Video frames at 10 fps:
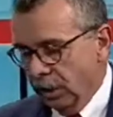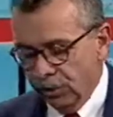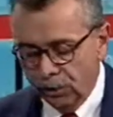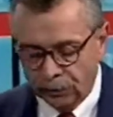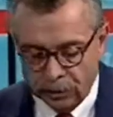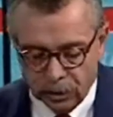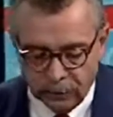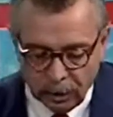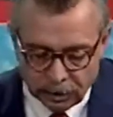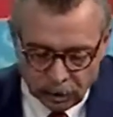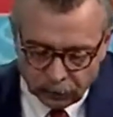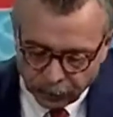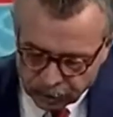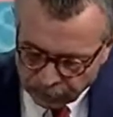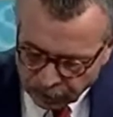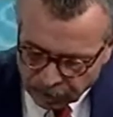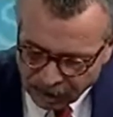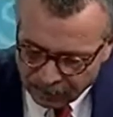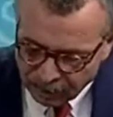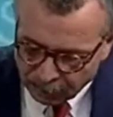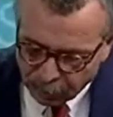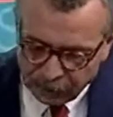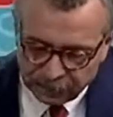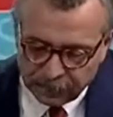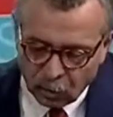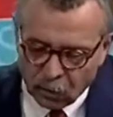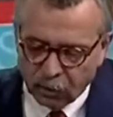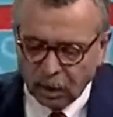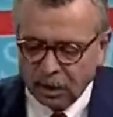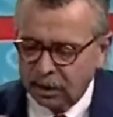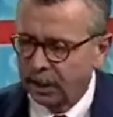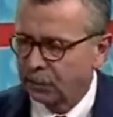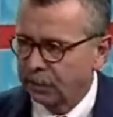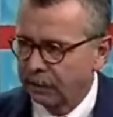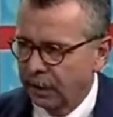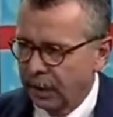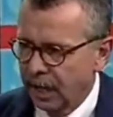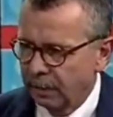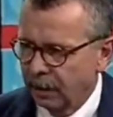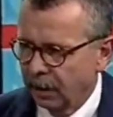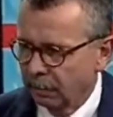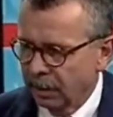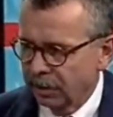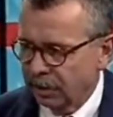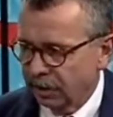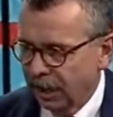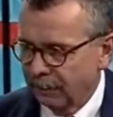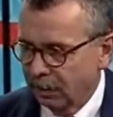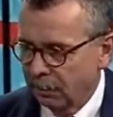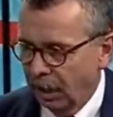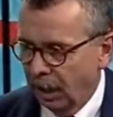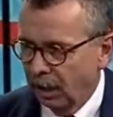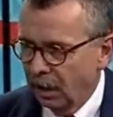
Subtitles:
issues first of all. So first of all, just give me a brief overall assessment of the economy and the business climate in Maine.